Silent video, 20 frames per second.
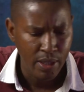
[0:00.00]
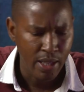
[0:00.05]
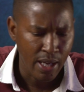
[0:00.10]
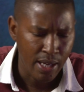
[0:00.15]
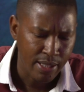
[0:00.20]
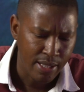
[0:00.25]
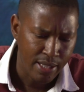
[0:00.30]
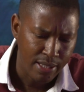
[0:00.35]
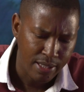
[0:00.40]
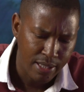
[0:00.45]
the
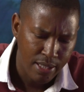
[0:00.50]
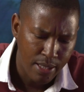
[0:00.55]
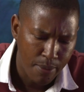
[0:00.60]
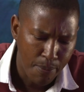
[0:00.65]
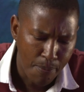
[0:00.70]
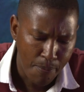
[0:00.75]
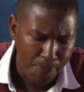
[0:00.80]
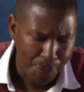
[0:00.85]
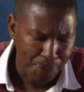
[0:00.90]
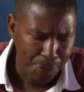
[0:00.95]
other
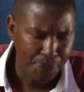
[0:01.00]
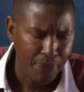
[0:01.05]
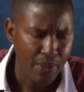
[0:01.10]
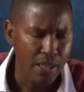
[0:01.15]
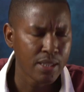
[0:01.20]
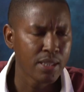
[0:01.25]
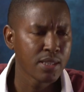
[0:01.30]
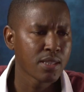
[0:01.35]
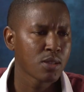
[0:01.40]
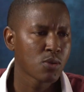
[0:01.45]
thing,
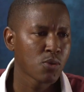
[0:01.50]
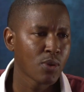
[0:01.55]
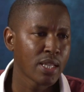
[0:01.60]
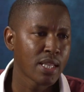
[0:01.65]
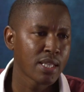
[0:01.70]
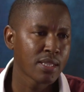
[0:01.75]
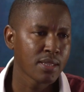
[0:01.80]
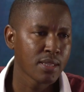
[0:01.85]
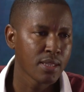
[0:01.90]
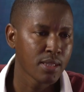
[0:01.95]
this is
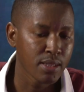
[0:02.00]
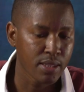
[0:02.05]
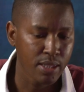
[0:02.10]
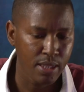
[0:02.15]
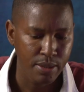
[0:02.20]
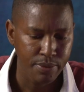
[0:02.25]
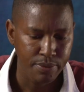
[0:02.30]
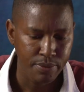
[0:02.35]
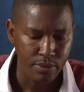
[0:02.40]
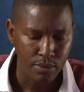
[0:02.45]
weather sealed.
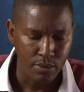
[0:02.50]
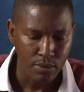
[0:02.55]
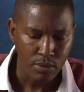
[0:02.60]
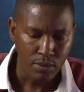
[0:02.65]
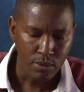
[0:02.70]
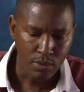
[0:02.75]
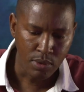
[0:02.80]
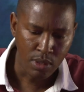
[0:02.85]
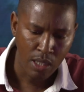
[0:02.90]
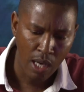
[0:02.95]

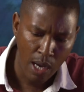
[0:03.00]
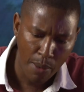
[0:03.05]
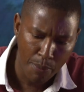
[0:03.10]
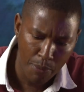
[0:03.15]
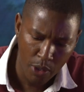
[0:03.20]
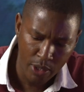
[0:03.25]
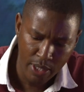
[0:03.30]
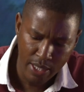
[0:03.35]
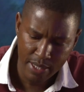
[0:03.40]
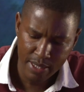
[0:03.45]

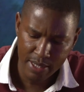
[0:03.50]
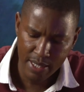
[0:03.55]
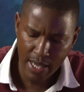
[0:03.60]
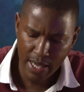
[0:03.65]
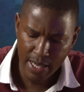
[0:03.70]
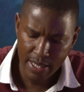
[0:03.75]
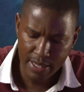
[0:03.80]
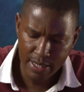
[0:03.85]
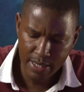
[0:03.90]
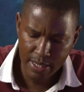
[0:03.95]
On the
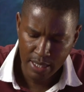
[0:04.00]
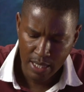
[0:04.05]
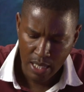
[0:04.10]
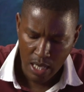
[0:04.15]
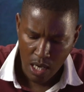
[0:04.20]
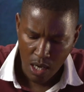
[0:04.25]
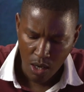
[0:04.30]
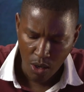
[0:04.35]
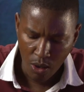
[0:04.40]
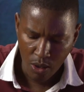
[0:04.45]
sides,
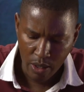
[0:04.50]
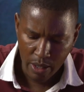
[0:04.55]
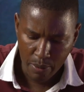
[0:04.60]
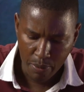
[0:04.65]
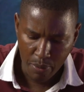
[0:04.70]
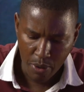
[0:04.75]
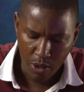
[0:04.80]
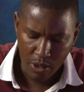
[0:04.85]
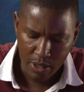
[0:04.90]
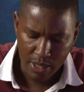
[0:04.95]
all the
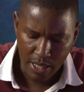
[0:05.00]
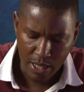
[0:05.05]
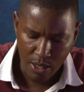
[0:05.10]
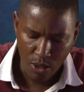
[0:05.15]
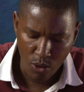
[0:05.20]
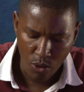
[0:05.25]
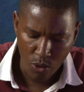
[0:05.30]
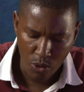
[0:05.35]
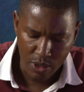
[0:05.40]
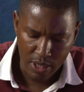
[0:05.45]
ports are
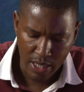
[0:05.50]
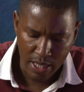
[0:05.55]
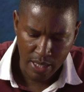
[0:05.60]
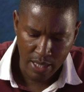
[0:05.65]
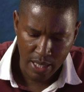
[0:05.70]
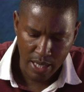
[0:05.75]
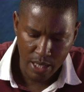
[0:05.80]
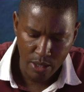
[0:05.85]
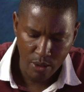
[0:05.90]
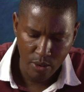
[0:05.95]
closed, and
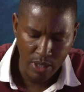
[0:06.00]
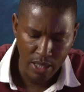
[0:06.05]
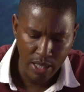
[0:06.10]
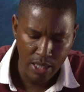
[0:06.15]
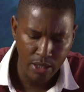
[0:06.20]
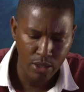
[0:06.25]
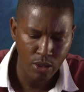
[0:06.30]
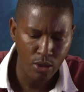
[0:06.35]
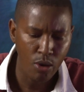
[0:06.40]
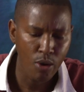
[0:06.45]
then you
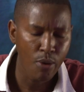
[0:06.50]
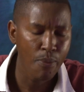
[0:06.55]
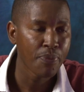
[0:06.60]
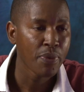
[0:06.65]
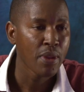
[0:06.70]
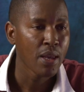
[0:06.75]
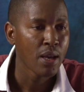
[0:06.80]
get your